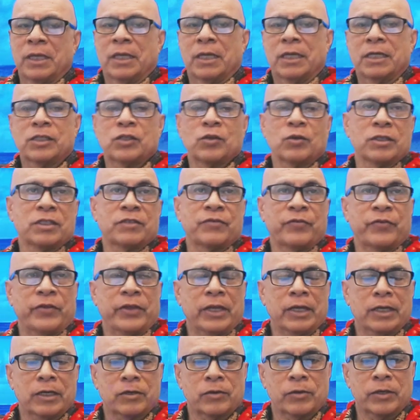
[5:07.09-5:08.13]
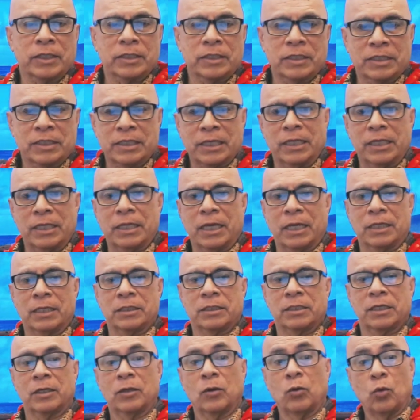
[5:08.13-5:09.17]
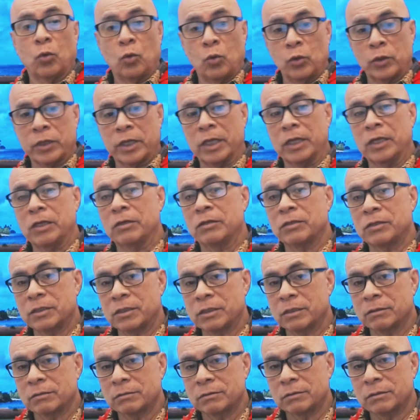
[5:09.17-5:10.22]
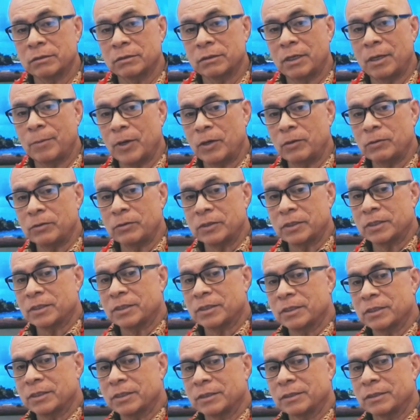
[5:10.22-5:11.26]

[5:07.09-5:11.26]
And so it's fair and correct to say that all canoes are boats,